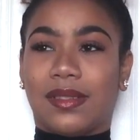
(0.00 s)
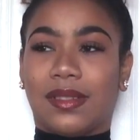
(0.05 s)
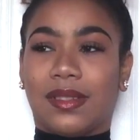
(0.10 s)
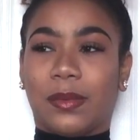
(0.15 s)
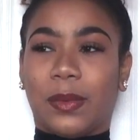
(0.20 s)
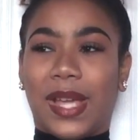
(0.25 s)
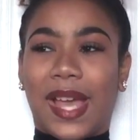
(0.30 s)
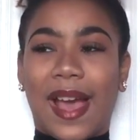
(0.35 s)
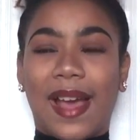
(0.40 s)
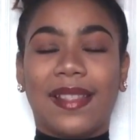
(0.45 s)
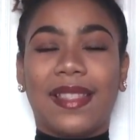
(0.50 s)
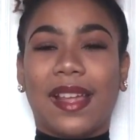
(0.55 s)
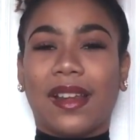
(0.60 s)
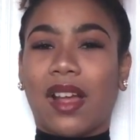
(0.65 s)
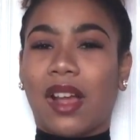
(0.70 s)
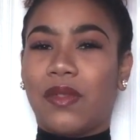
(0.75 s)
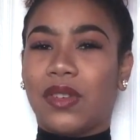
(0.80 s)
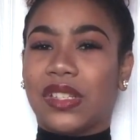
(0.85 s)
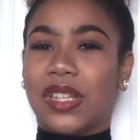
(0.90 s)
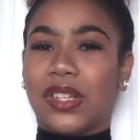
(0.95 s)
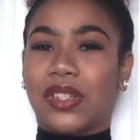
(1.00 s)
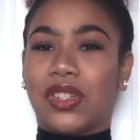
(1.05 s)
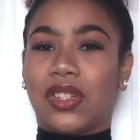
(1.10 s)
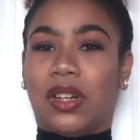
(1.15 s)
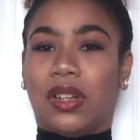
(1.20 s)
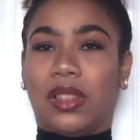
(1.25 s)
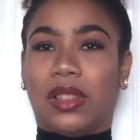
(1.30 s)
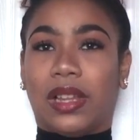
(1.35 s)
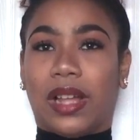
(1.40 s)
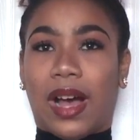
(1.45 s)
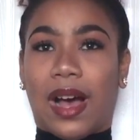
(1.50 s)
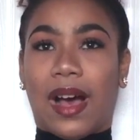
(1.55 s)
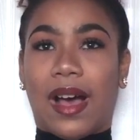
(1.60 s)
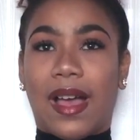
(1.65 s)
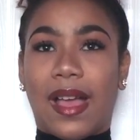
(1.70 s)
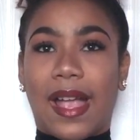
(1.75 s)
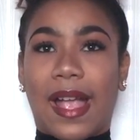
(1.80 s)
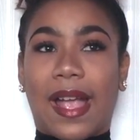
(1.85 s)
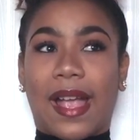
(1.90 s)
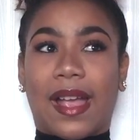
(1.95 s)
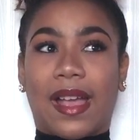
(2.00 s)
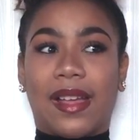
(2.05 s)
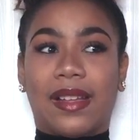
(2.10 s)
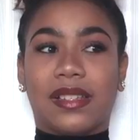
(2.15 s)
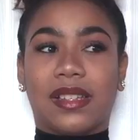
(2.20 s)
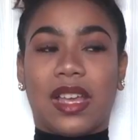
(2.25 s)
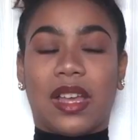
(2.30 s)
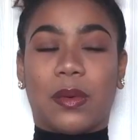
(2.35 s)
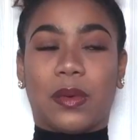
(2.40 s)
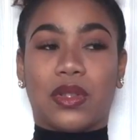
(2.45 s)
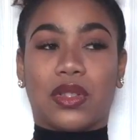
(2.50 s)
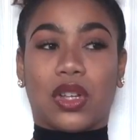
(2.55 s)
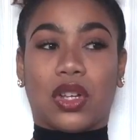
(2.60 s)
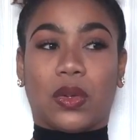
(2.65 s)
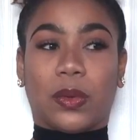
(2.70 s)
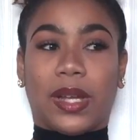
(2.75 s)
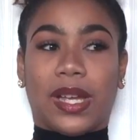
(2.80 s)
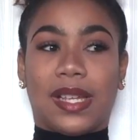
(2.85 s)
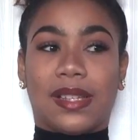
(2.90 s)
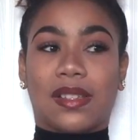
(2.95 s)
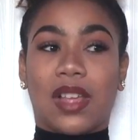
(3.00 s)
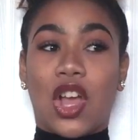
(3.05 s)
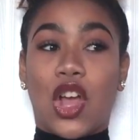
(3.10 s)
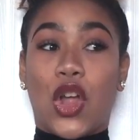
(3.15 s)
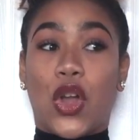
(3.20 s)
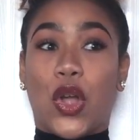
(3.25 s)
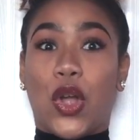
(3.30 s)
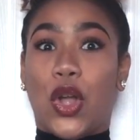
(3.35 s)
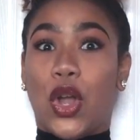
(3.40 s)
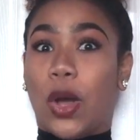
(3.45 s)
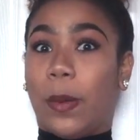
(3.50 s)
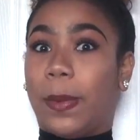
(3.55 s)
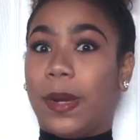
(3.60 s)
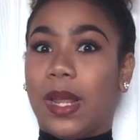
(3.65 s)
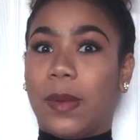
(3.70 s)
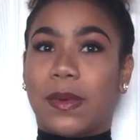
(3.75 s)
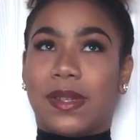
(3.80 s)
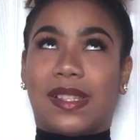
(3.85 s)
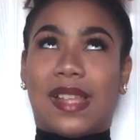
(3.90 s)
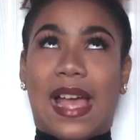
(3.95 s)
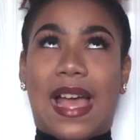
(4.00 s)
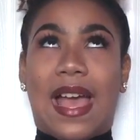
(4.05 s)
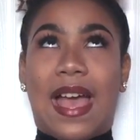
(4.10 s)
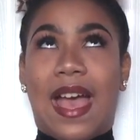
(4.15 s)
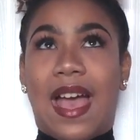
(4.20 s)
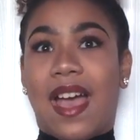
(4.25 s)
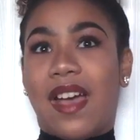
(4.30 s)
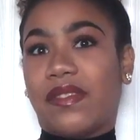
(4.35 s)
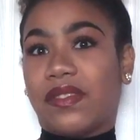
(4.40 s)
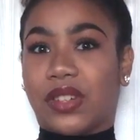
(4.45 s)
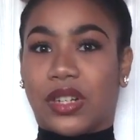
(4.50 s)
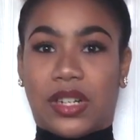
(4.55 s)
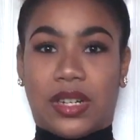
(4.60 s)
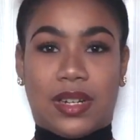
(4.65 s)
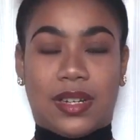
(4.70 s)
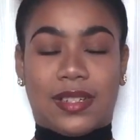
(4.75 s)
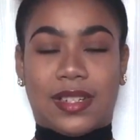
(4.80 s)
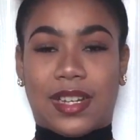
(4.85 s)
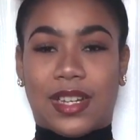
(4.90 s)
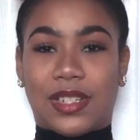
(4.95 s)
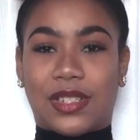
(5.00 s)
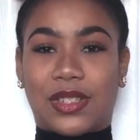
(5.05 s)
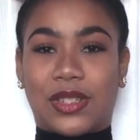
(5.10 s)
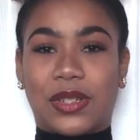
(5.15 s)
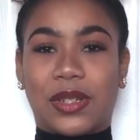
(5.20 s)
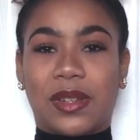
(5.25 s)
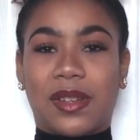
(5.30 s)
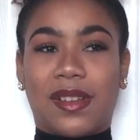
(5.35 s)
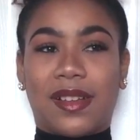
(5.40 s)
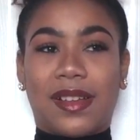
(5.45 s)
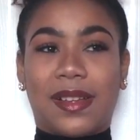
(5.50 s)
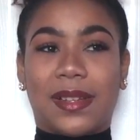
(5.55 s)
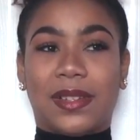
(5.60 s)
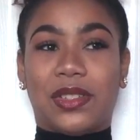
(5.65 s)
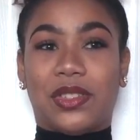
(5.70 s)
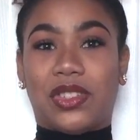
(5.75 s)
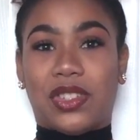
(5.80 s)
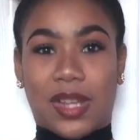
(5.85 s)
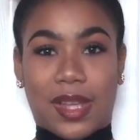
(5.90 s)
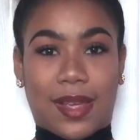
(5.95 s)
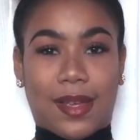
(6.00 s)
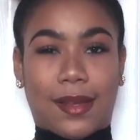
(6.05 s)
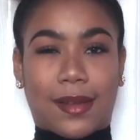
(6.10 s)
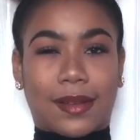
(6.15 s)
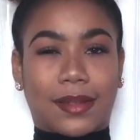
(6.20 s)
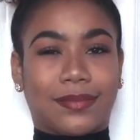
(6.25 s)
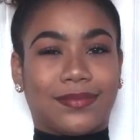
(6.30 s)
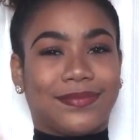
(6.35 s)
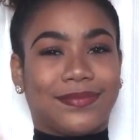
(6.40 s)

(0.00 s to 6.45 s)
We had that conversation a lot, and it was always nobody was ever gonna touch Jake,